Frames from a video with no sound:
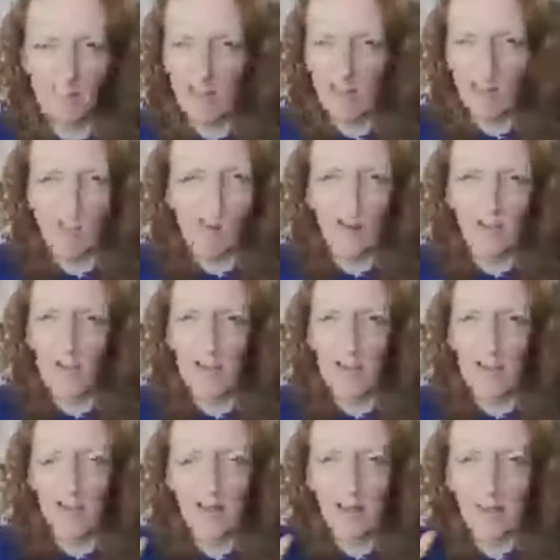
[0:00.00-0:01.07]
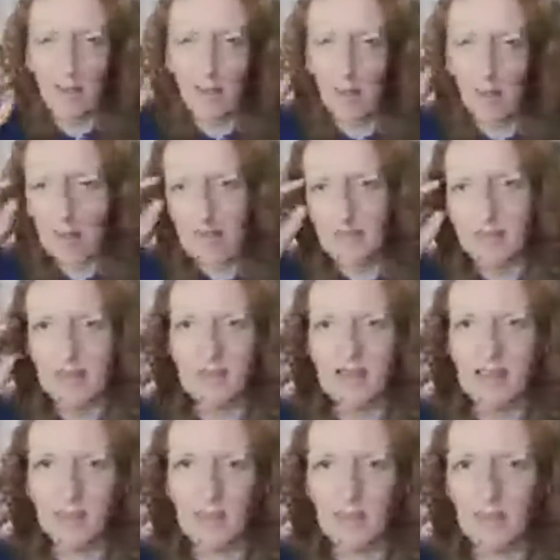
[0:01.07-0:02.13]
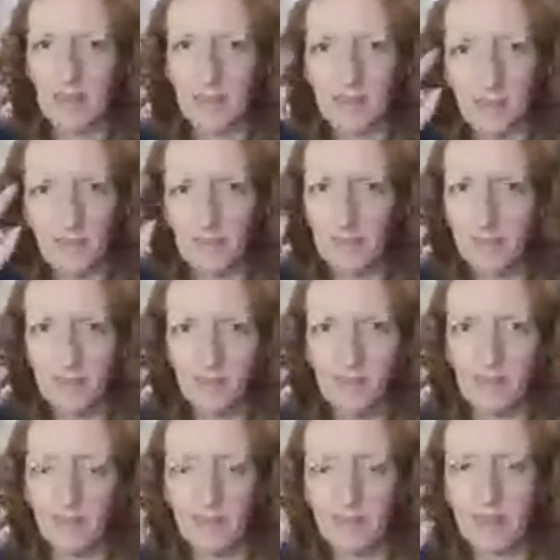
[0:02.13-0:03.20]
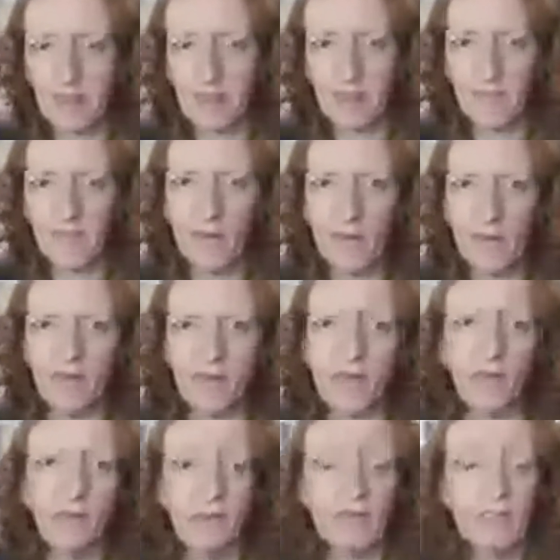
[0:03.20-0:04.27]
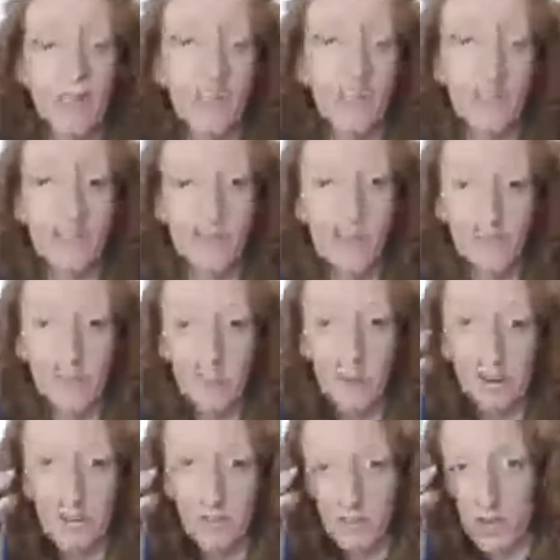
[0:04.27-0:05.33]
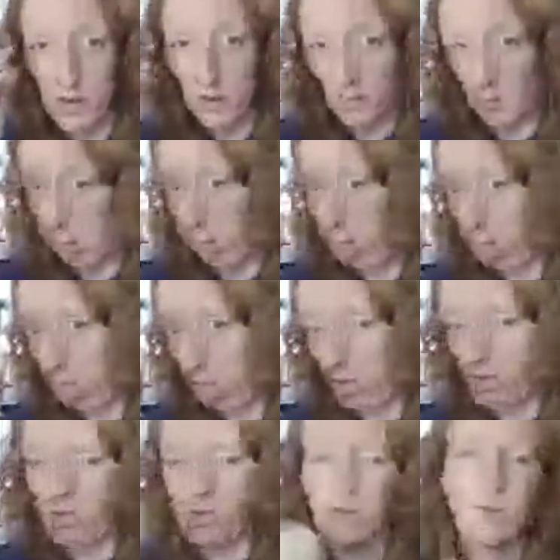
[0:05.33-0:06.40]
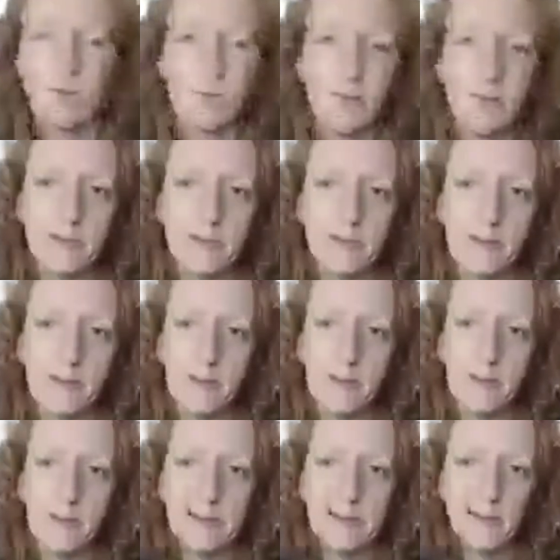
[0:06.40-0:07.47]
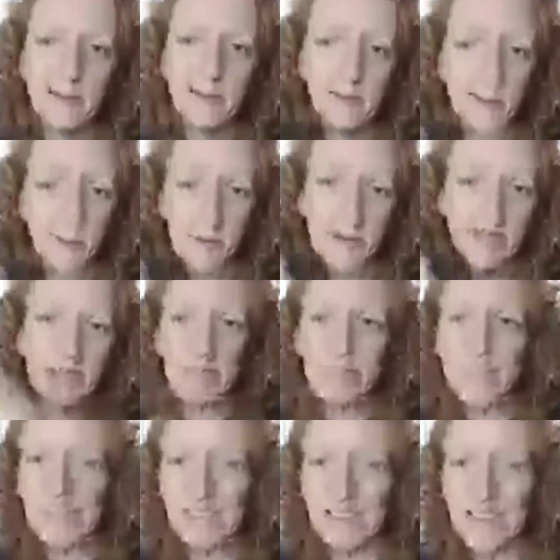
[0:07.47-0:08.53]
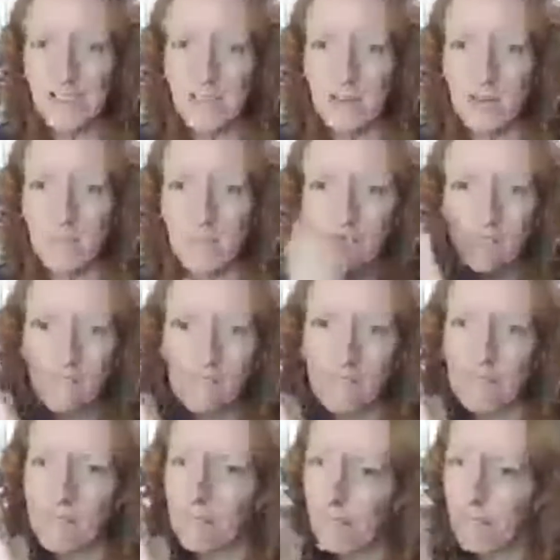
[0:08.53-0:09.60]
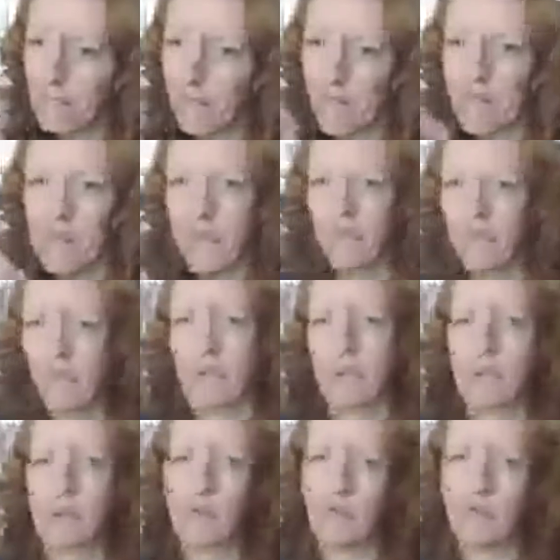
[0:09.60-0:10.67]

And it's kind of like, he said it's making you, it's confusing you, which it is, because my brain's just going, but it's giving me a completely different technique to do. And it's working.